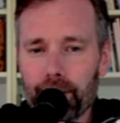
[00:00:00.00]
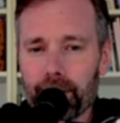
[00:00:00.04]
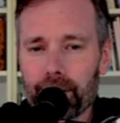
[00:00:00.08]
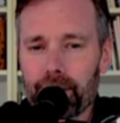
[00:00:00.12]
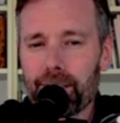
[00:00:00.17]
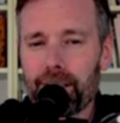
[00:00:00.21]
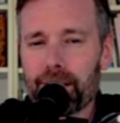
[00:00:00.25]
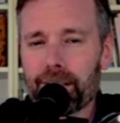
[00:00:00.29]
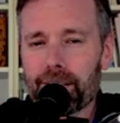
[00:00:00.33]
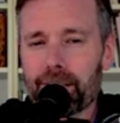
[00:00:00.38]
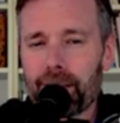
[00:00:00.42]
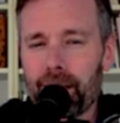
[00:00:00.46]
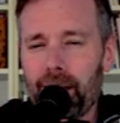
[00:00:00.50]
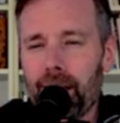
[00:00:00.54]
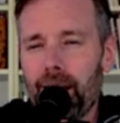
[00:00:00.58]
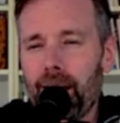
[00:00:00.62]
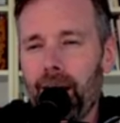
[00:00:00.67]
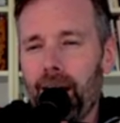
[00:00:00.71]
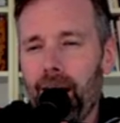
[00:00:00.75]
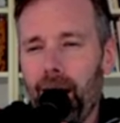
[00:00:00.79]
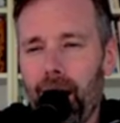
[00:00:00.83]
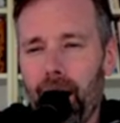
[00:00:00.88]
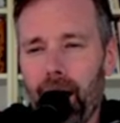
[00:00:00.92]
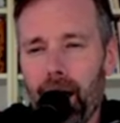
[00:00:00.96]
is
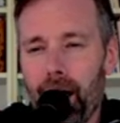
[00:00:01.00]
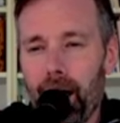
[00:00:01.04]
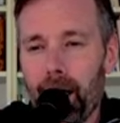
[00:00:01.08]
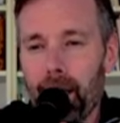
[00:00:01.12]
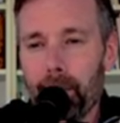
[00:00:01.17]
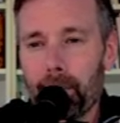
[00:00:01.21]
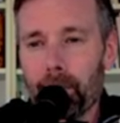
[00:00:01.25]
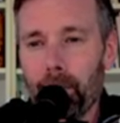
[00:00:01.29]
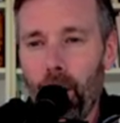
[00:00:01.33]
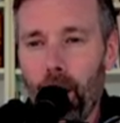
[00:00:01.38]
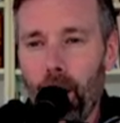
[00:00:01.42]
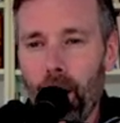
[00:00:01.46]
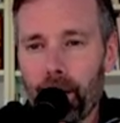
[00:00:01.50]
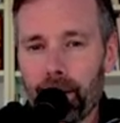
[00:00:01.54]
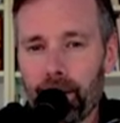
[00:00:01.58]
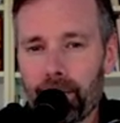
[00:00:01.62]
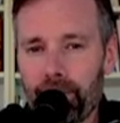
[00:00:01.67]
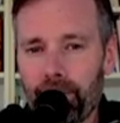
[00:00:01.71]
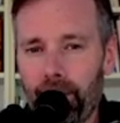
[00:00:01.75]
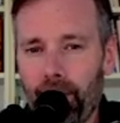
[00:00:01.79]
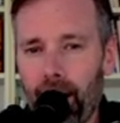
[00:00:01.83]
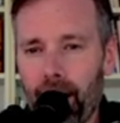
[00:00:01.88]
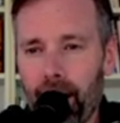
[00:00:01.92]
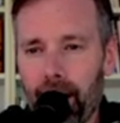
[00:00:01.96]
a
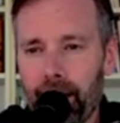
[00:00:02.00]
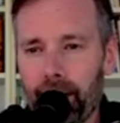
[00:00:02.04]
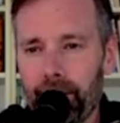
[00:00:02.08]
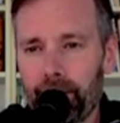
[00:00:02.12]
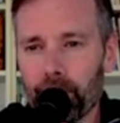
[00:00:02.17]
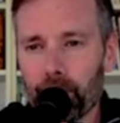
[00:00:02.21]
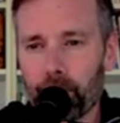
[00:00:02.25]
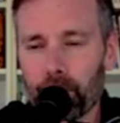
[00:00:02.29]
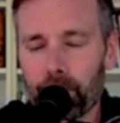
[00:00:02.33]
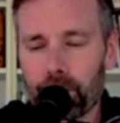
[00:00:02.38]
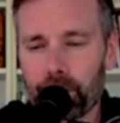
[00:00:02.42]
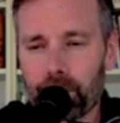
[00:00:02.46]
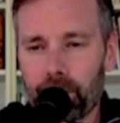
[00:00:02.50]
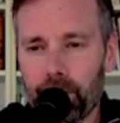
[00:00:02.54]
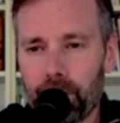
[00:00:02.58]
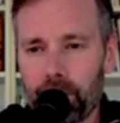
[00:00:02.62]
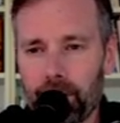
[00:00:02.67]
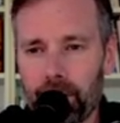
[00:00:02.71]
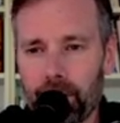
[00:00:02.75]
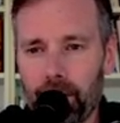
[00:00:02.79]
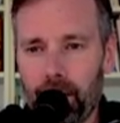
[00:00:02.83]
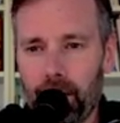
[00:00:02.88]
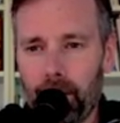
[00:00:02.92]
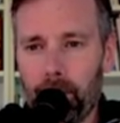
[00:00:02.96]
modified
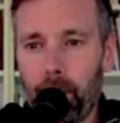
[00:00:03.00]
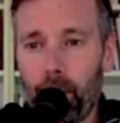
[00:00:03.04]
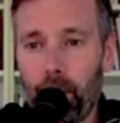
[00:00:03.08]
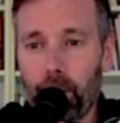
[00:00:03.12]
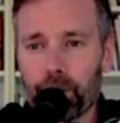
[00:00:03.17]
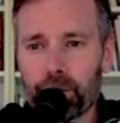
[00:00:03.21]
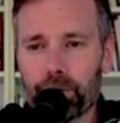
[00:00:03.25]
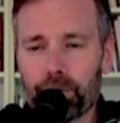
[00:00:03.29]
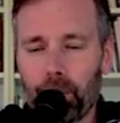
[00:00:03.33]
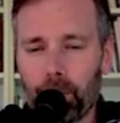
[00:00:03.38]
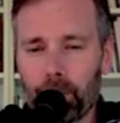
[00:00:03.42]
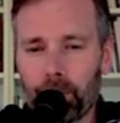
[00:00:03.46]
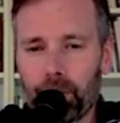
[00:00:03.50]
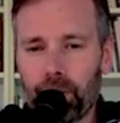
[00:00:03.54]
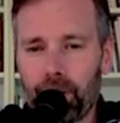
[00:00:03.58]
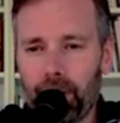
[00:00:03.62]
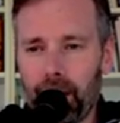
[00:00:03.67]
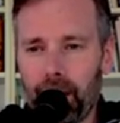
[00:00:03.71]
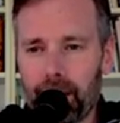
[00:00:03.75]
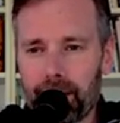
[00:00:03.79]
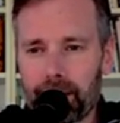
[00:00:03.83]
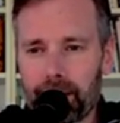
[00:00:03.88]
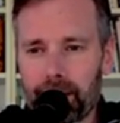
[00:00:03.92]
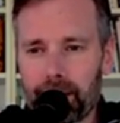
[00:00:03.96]
version of
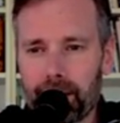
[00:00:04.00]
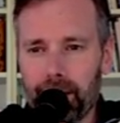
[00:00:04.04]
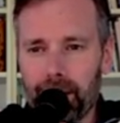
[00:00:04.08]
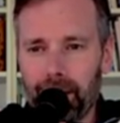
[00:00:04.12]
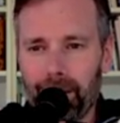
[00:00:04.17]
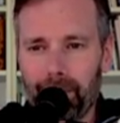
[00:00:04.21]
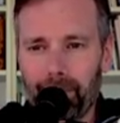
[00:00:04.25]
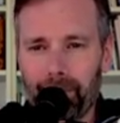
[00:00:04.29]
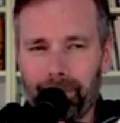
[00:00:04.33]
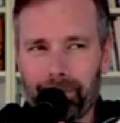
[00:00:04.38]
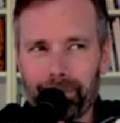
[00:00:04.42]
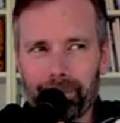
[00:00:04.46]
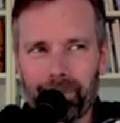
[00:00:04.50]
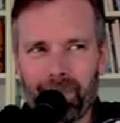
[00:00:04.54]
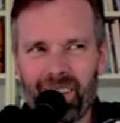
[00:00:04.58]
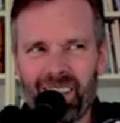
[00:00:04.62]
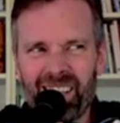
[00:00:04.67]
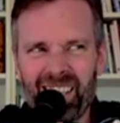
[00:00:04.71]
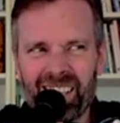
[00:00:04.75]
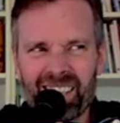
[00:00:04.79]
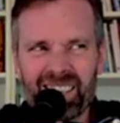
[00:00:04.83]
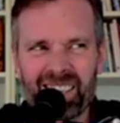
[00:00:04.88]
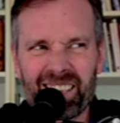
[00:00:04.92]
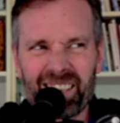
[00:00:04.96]
Parsvottanasana,
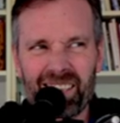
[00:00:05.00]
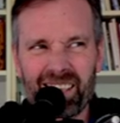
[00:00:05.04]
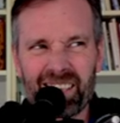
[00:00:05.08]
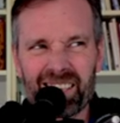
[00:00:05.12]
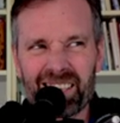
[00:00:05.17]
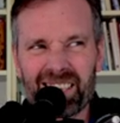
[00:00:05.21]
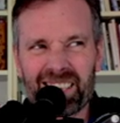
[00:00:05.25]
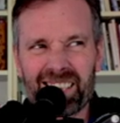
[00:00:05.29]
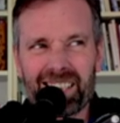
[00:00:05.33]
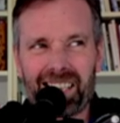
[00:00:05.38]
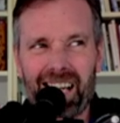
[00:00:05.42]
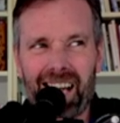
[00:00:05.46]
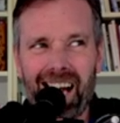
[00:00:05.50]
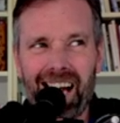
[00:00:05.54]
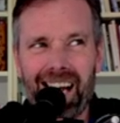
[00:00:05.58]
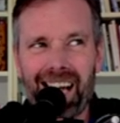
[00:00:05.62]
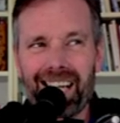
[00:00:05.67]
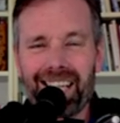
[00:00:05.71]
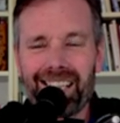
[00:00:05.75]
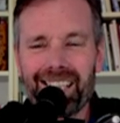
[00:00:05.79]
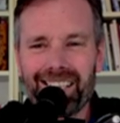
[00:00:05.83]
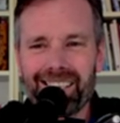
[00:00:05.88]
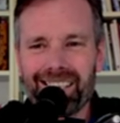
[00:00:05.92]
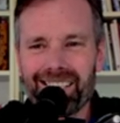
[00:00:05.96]
like a
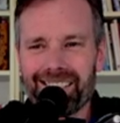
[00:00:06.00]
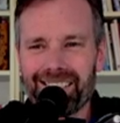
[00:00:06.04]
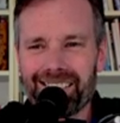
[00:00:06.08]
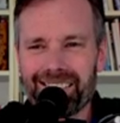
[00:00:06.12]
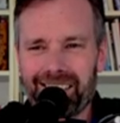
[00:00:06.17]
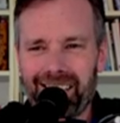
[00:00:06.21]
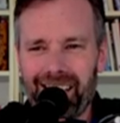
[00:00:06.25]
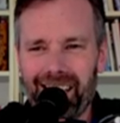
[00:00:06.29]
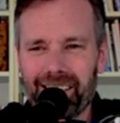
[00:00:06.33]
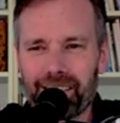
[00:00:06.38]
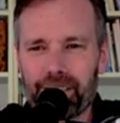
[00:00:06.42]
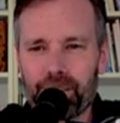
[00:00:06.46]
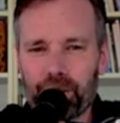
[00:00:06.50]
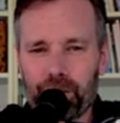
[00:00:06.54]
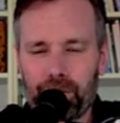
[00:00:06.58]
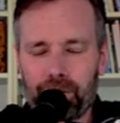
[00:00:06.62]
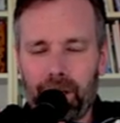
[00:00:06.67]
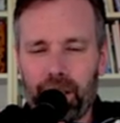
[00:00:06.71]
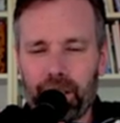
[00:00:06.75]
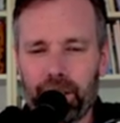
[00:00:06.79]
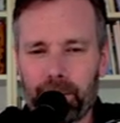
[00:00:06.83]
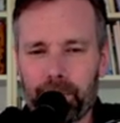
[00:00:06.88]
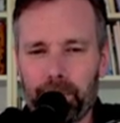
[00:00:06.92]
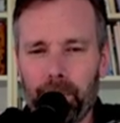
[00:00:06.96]
side intense
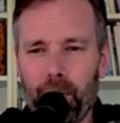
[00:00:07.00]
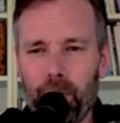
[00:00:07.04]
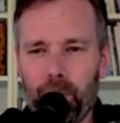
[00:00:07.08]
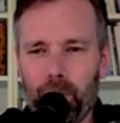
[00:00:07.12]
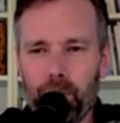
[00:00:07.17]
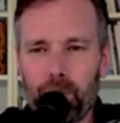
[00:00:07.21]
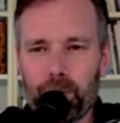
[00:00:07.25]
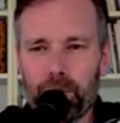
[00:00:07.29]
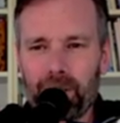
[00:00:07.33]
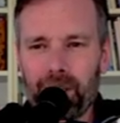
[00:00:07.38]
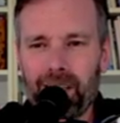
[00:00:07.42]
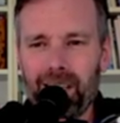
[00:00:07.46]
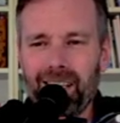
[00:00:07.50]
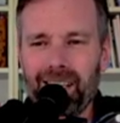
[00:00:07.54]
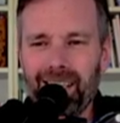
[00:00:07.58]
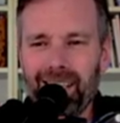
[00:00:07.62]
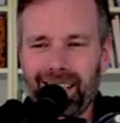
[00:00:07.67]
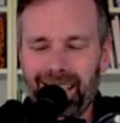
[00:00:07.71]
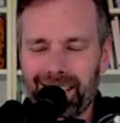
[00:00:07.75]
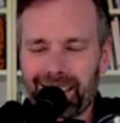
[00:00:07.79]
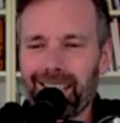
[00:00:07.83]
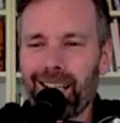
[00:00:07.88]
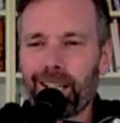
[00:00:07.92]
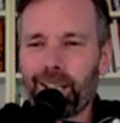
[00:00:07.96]
stretch pose.
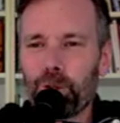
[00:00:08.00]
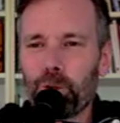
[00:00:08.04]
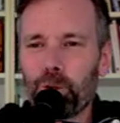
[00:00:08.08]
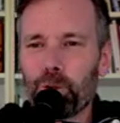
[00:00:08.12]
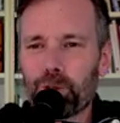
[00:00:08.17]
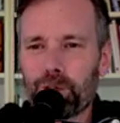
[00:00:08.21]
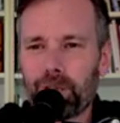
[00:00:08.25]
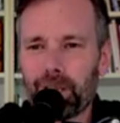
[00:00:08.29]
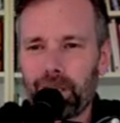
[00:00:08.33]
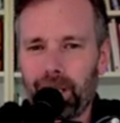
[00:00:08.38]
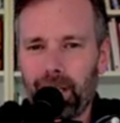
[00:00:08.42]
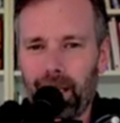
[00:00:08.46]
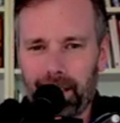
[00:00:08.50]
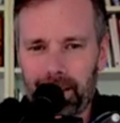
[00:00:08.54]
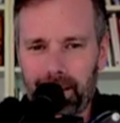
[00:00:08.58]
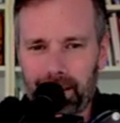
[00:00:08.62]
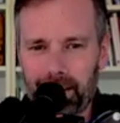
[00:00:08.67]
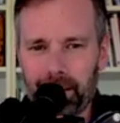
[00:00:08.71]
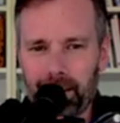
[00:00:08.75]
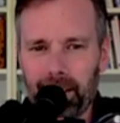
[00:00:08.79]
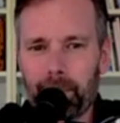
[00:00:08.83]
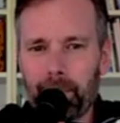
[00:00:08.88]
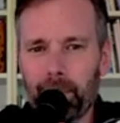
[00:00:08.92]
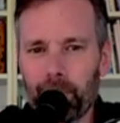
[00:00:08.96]
It's like
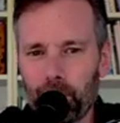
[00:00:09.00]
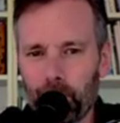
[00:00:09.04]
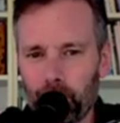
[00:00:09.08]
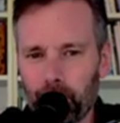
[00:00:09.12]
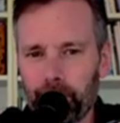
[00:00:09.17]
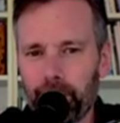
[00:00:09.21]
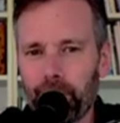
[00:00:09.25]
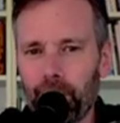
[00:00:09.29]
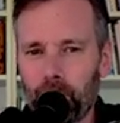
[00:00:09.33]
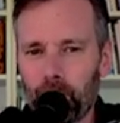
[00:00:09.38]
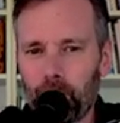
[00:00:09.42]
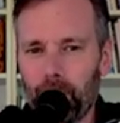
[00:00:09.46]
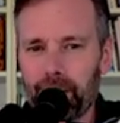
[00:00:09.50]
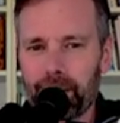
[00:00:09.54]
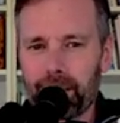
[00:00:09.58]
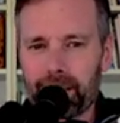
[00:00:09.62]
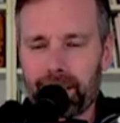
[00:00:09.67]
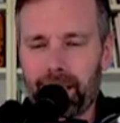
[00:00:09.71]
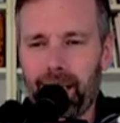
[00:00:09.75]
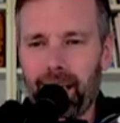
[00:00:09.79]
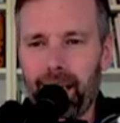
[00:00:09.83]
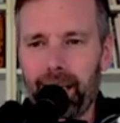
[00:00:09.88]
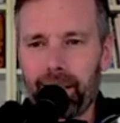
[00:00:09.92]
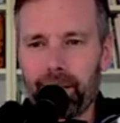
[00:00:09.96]
Uttanasana, but only on one
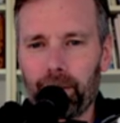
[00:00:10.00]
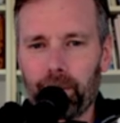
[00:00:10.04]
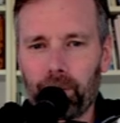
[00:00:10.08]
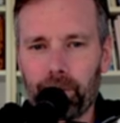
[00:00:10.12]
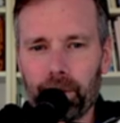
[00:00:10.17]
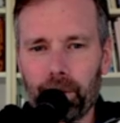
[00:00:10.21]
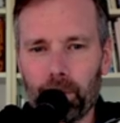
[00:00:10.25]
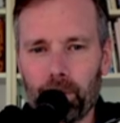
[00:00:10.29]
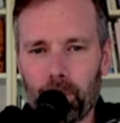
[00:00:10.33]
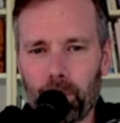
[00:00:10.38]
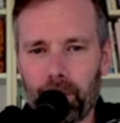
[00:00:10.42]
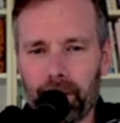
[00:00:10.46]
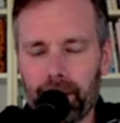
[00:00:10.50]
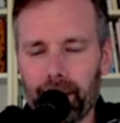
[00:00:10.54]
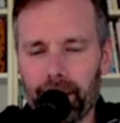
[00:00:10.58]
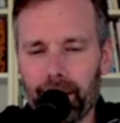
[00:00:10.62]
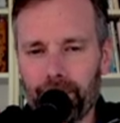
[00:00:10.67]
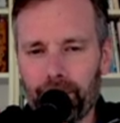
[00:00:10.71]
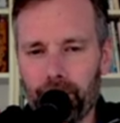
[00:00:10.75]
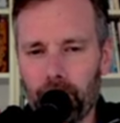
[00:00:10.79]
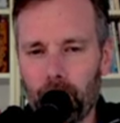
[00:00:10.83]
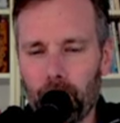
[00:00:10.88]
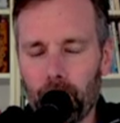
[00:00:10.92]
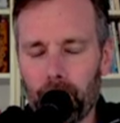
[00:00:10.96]
side, only with one leg
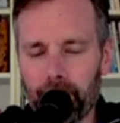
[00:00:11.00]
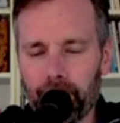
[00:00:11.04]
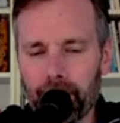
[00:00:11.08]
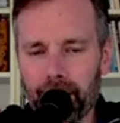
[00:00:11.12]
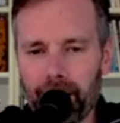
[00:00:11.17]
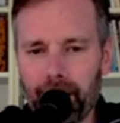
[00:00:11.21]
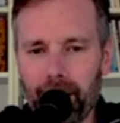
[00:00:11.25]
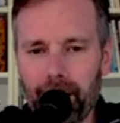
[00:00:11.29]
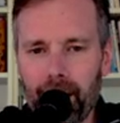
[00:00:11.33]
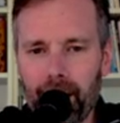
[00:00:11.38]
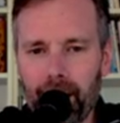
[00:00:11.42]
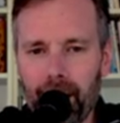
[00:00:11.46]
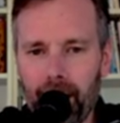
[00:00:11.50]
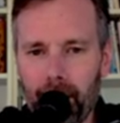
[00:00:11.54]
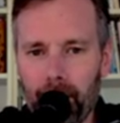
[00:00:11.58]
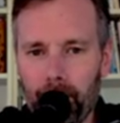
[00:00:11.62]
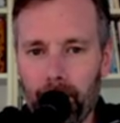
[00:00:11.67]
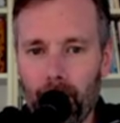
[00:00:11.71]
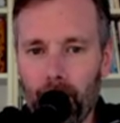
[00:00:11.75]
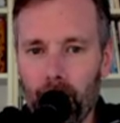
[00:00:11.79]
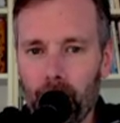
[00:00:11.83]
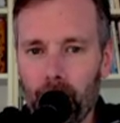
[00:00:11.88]
forward. But